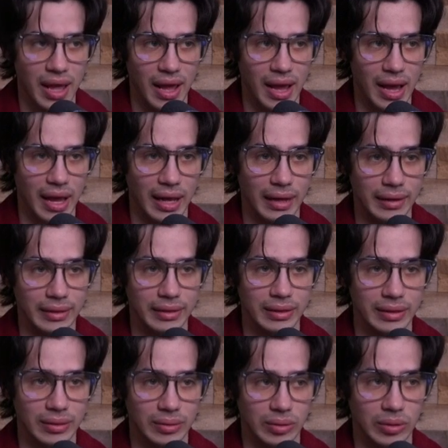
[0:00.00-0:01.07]
And
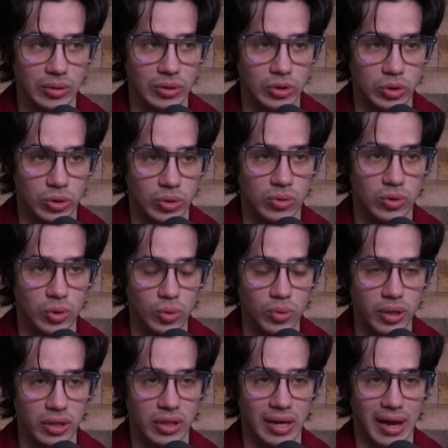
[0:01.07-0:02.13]

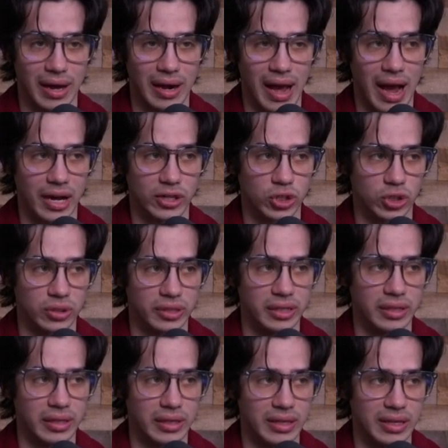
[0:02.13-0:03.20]
doing that
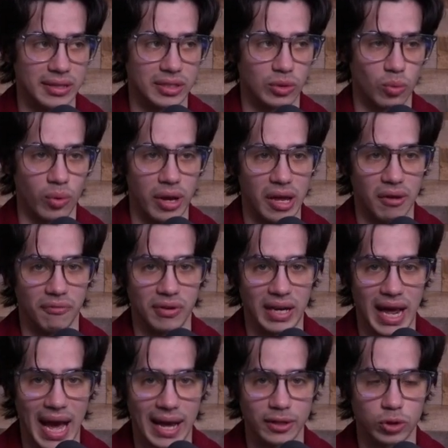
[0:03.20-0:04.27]
actually is a way of
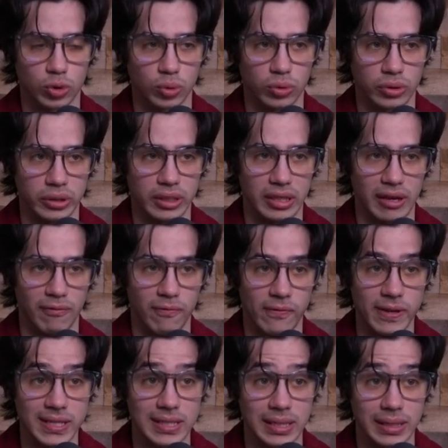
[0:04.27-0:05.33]
naturally and
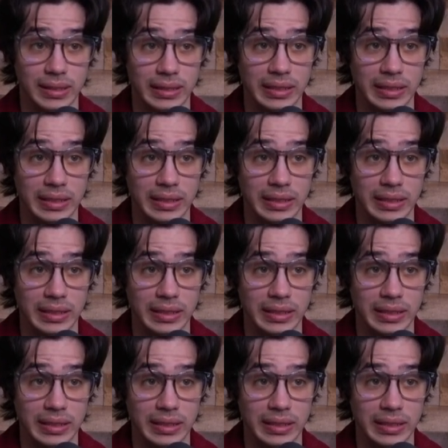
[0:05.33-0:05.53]
physically